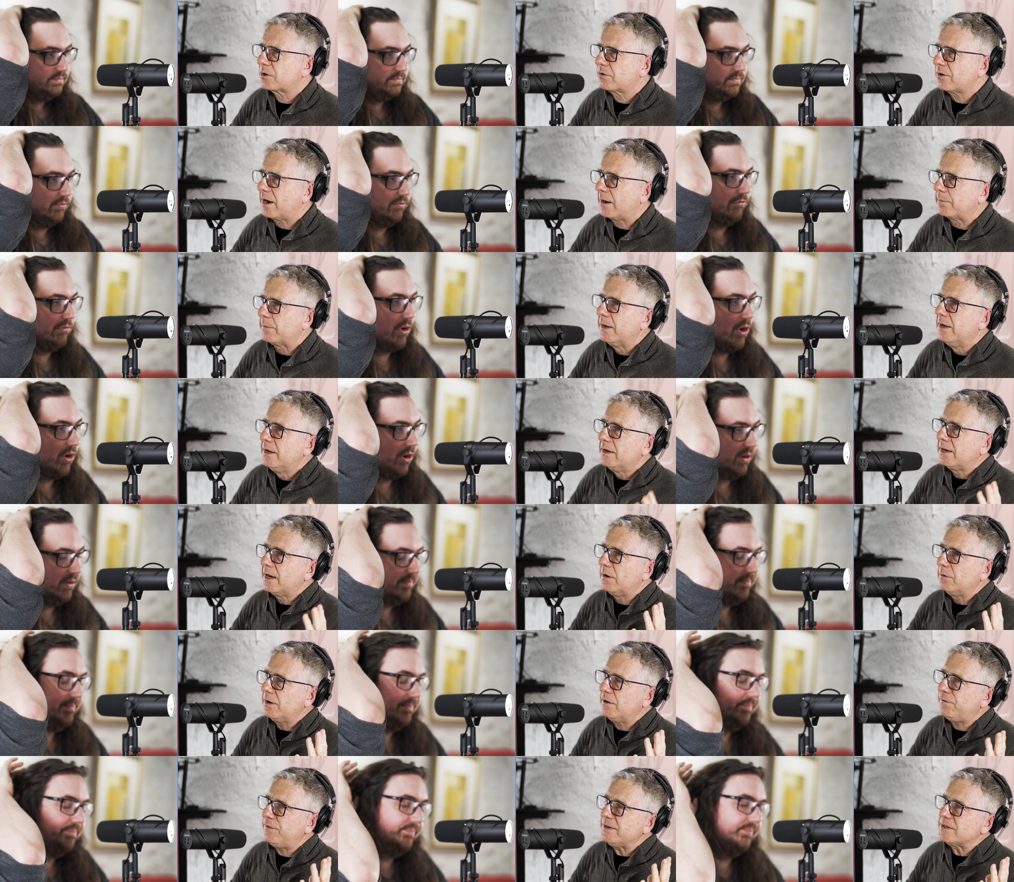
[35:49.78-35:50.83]
Speaker 1: crap.
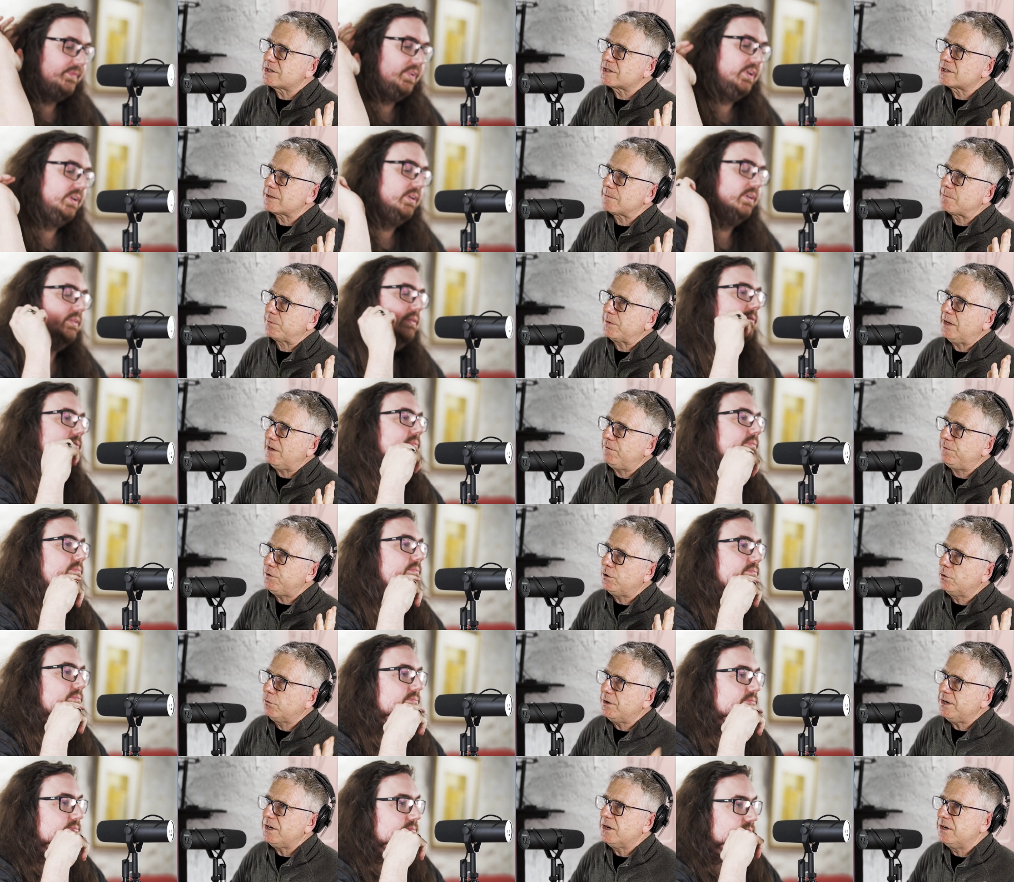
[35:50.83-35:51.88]
Now, if
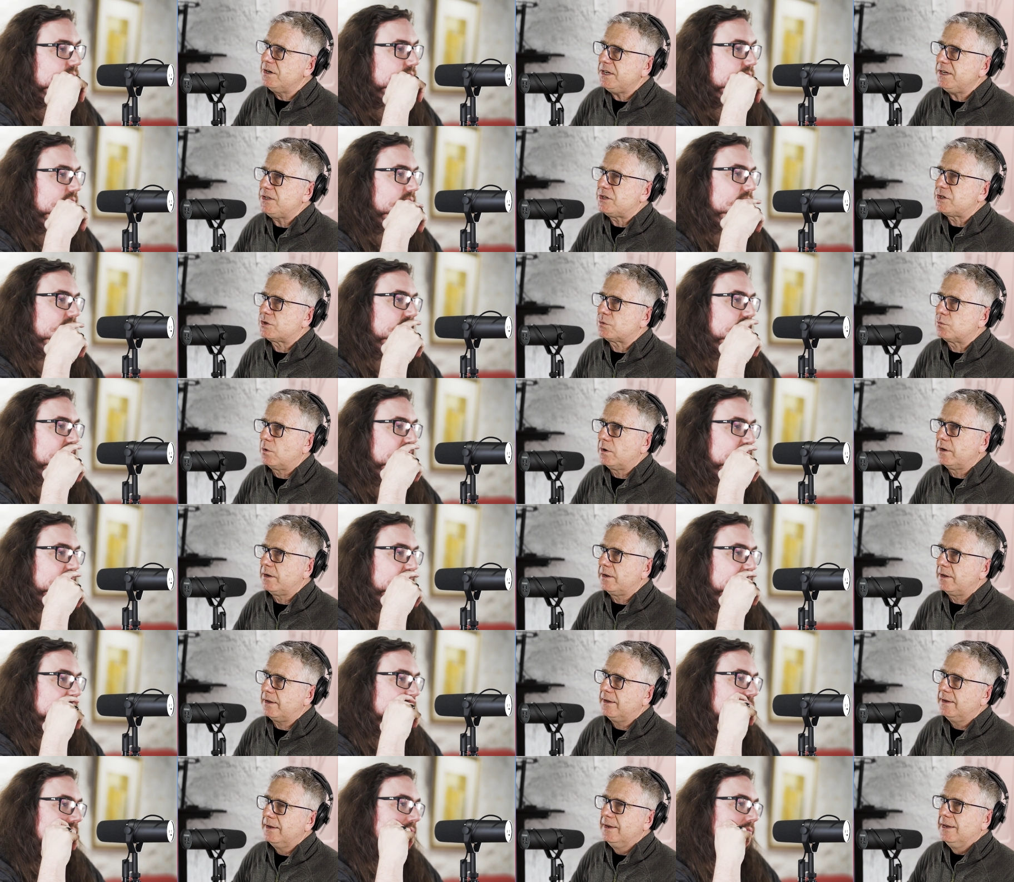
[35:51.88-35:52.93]
you're in a niche
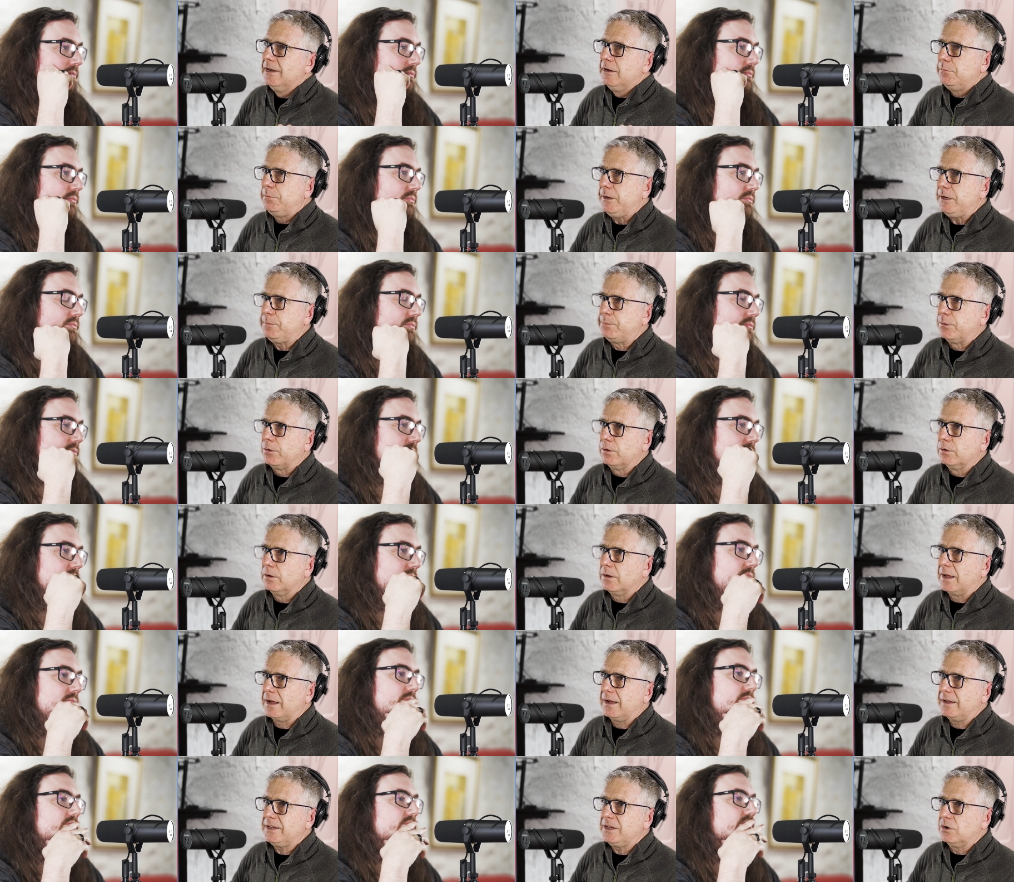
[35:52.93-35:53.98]
where
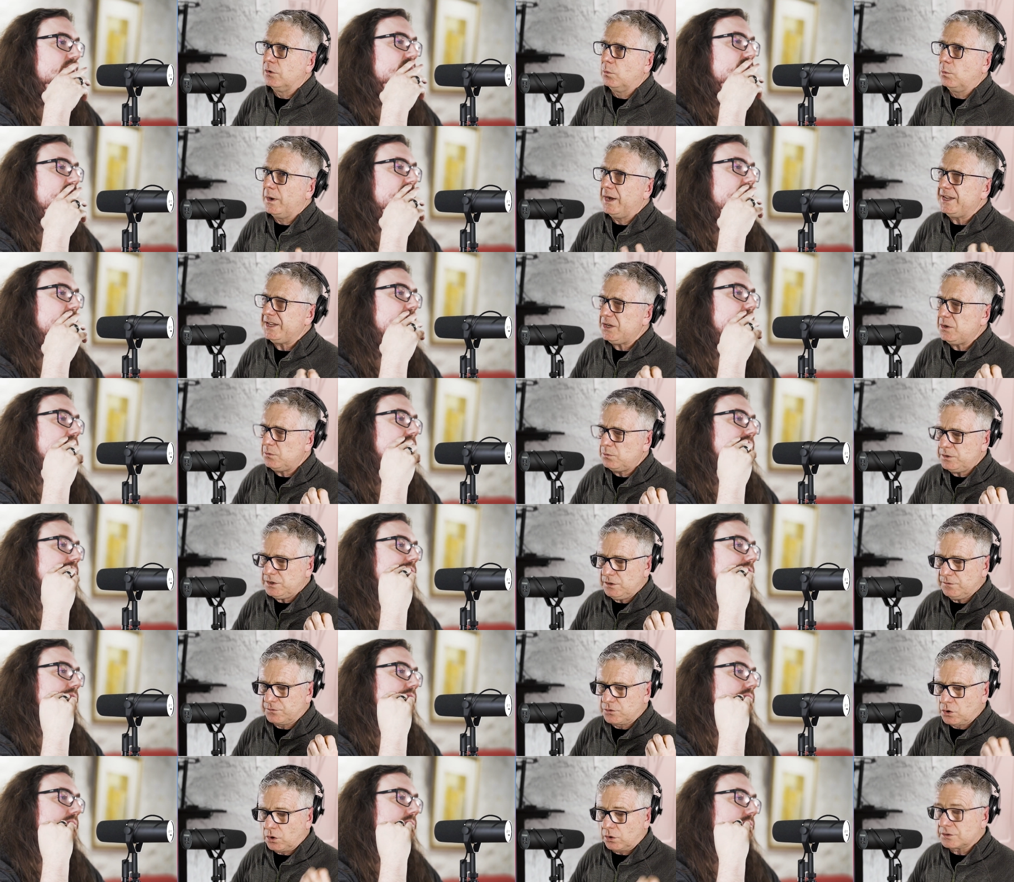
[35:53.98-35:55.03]
people, where
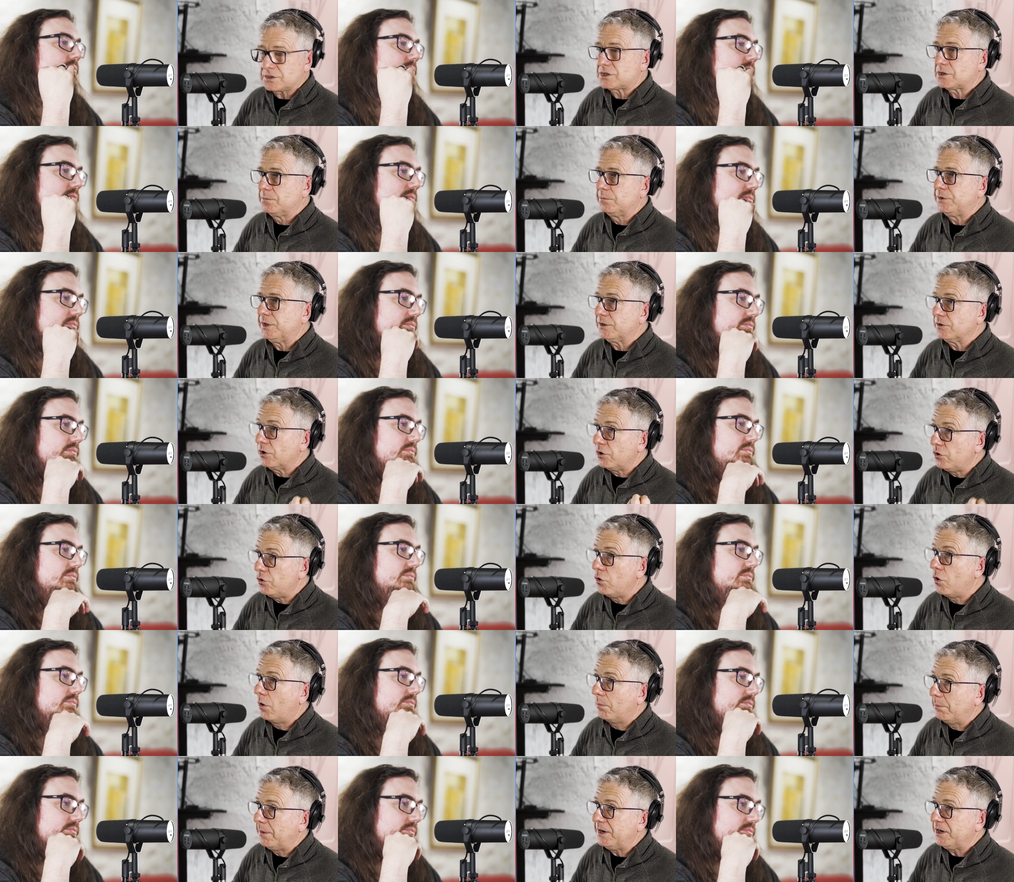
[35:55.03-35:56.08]
you've got something that
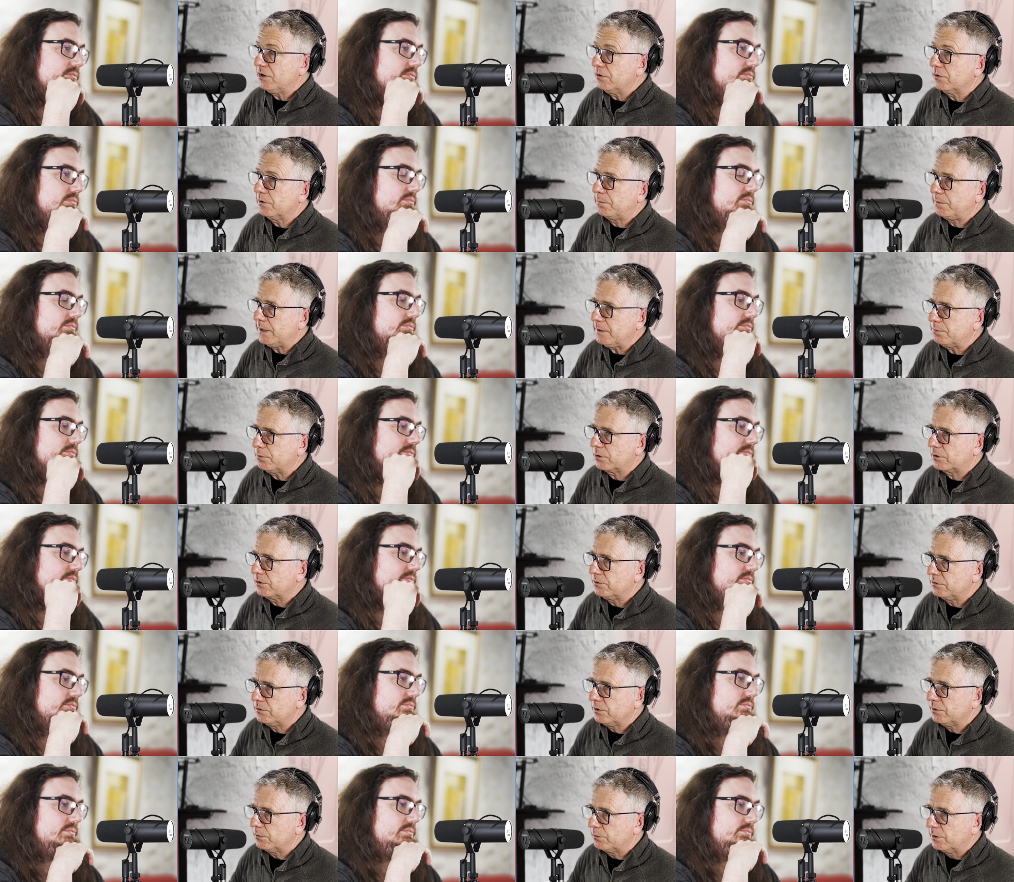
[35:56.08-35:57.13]
not many other people
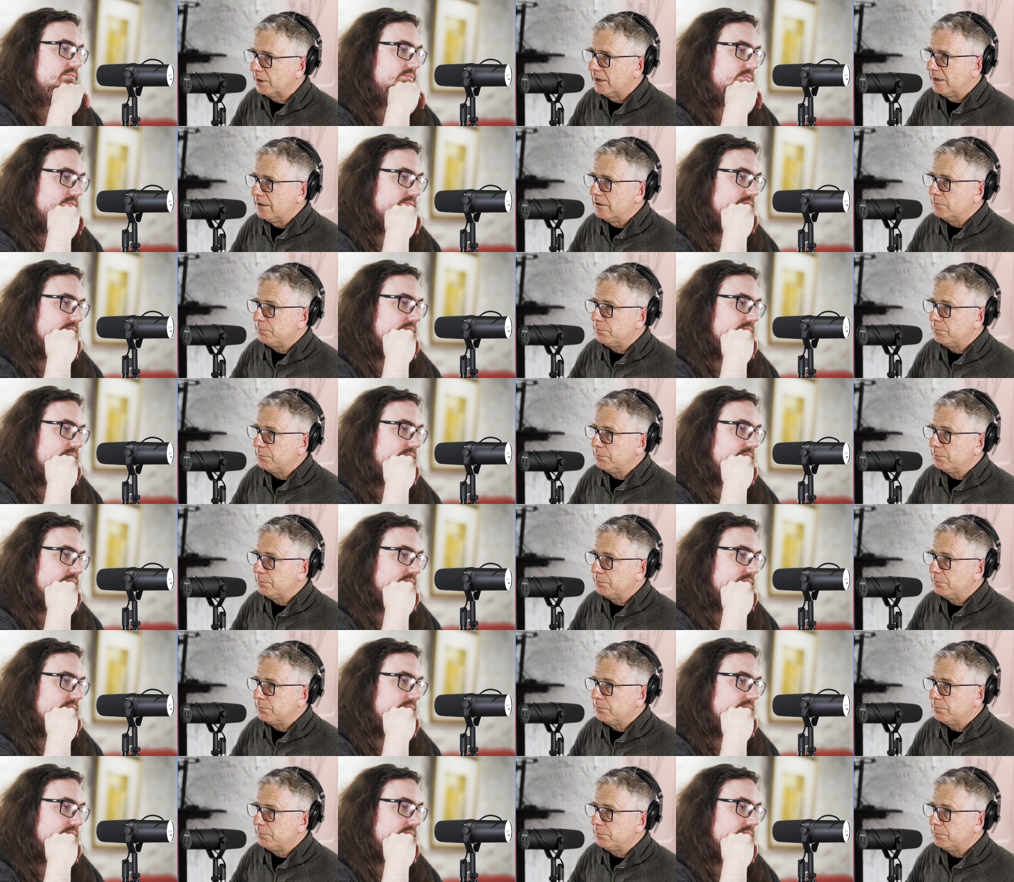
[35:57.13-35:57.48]
can do,